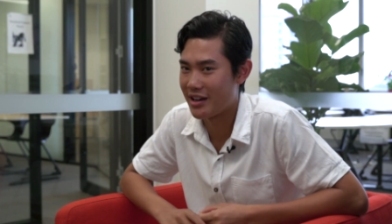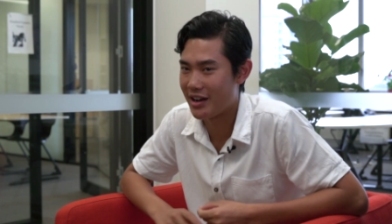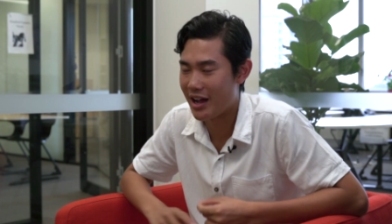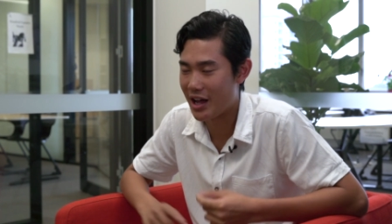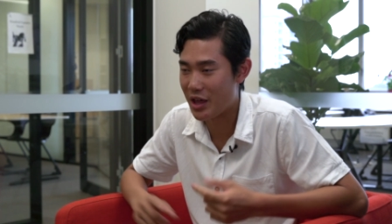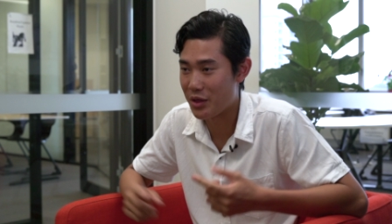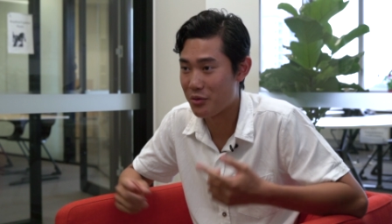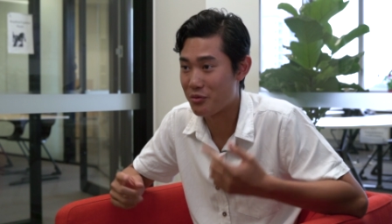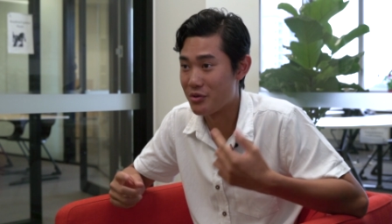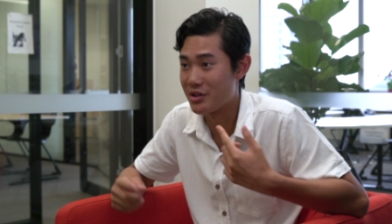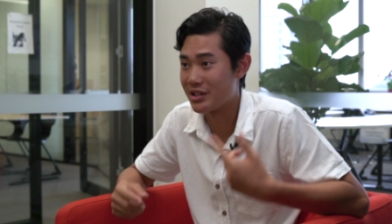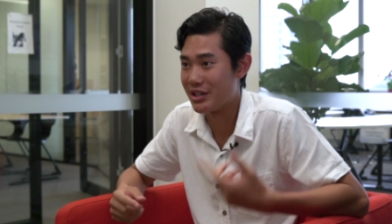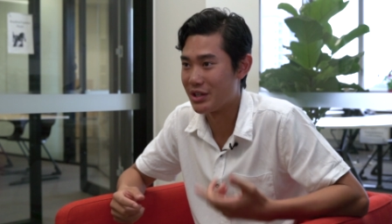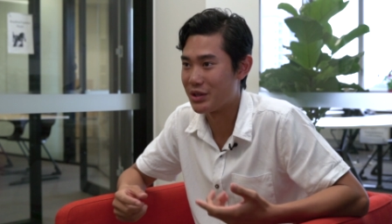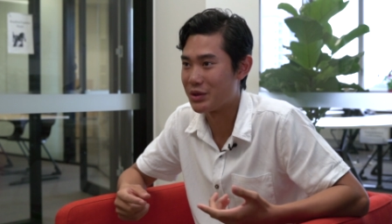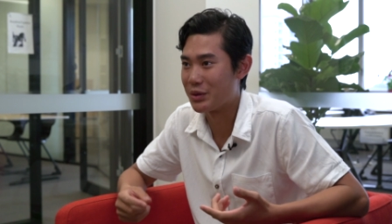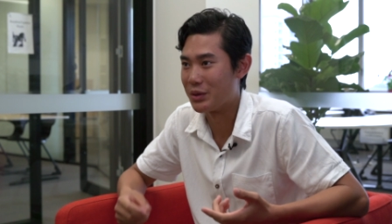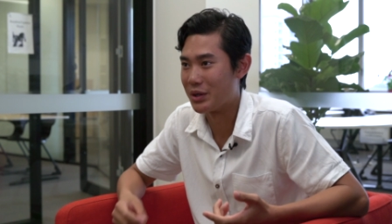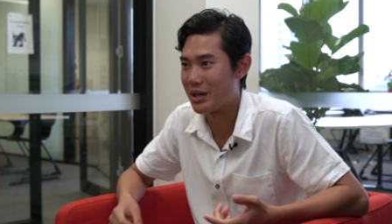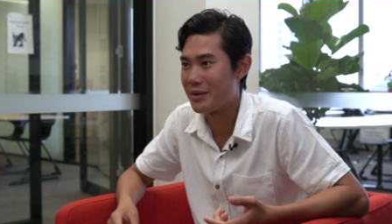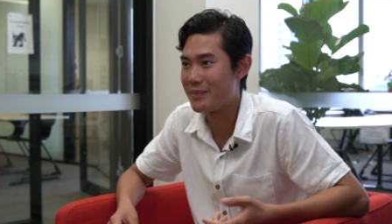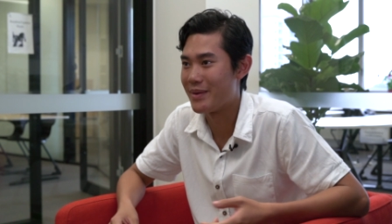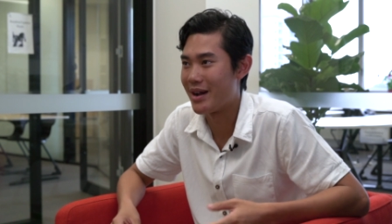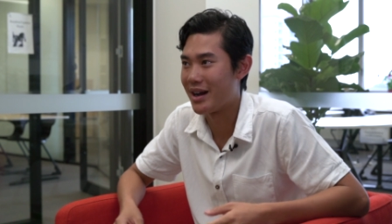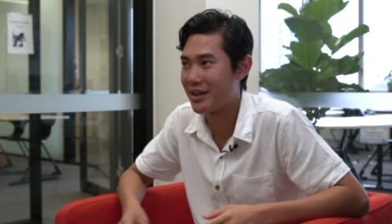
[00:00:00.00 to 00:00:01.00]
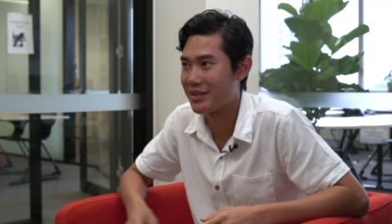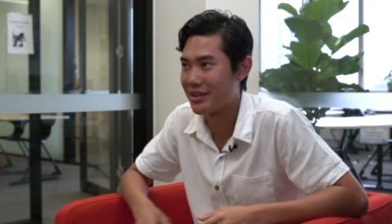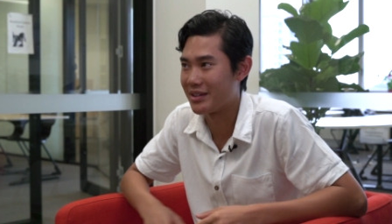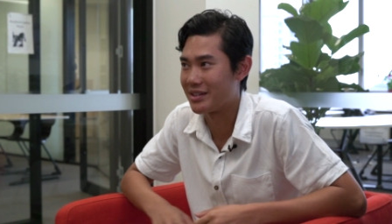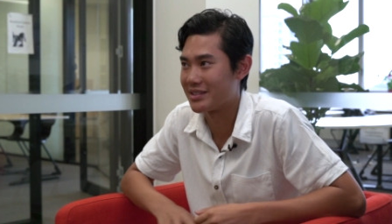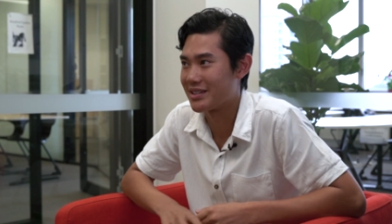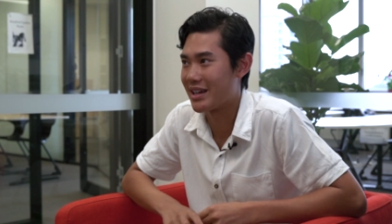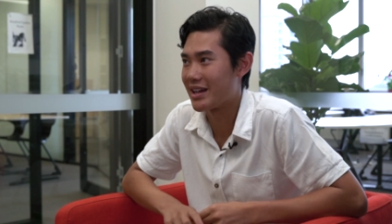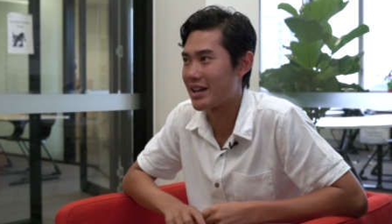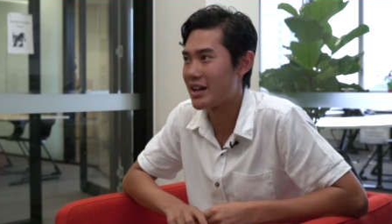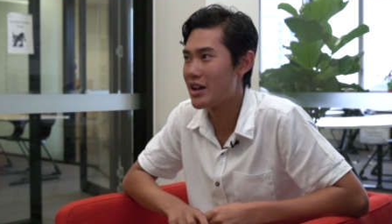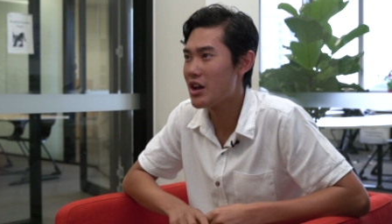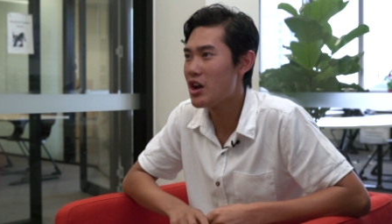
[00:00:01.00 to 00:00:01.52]
I really thought about that. I was
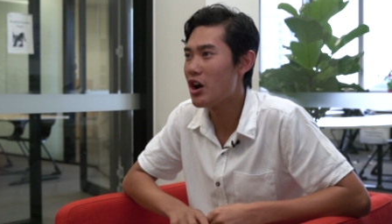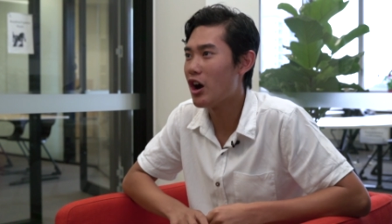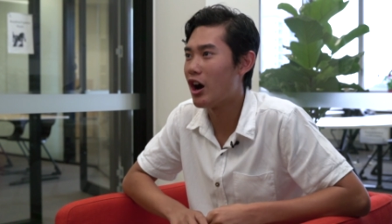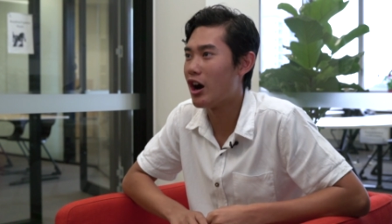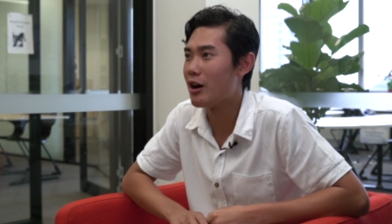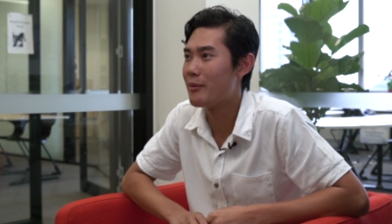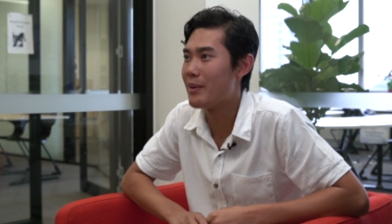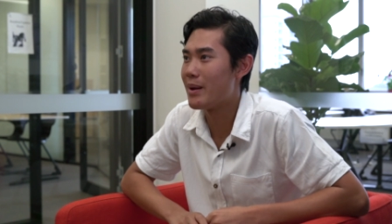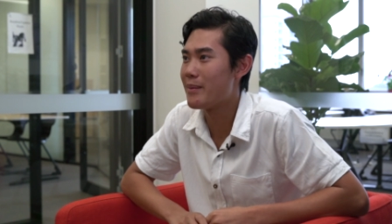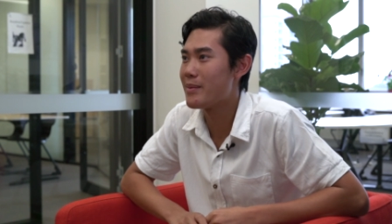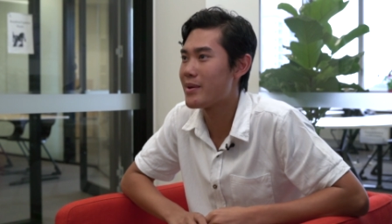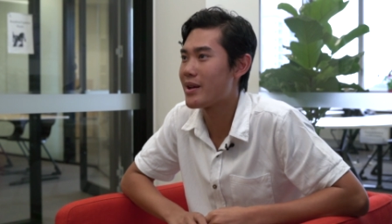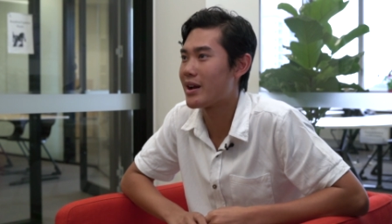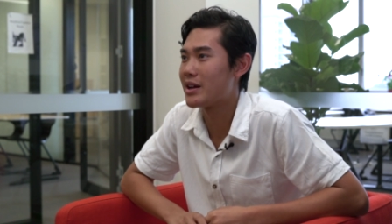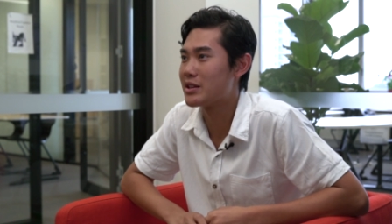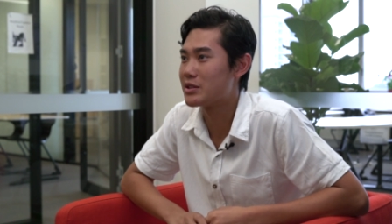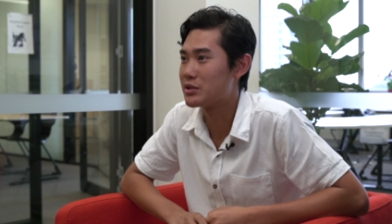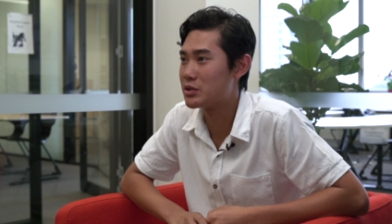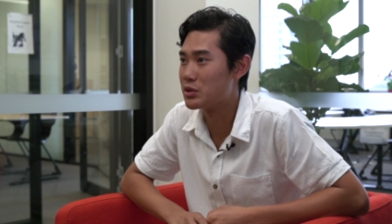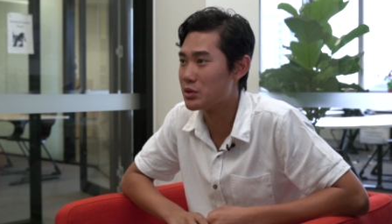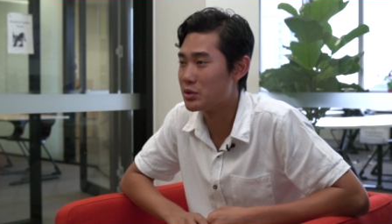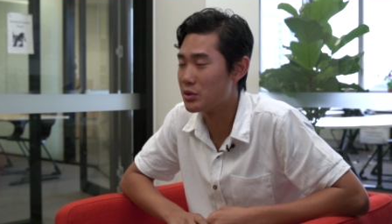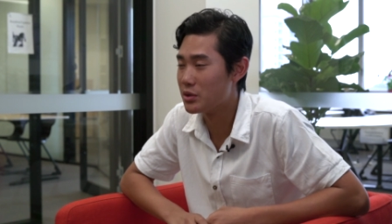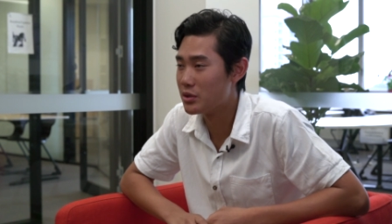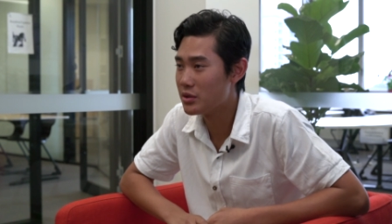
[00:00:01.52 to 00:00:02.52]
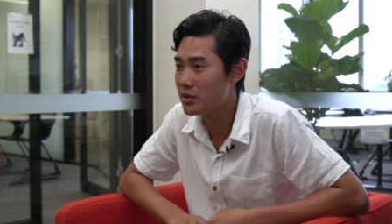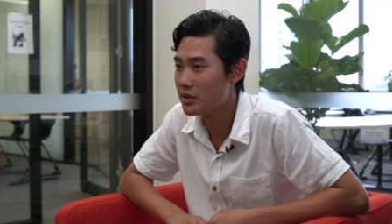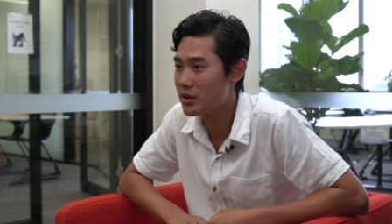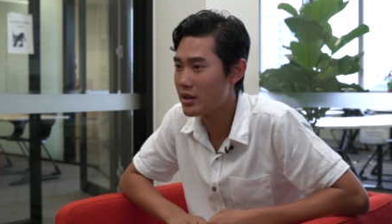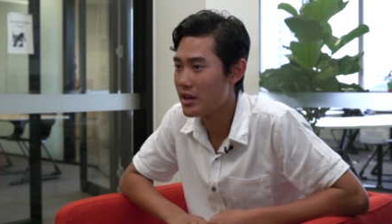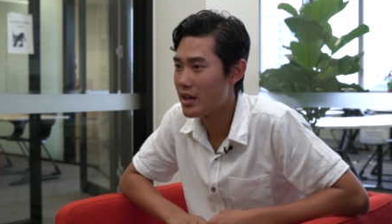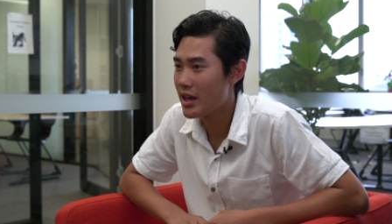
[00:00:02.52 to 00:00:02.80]
like, oh, maybe I do.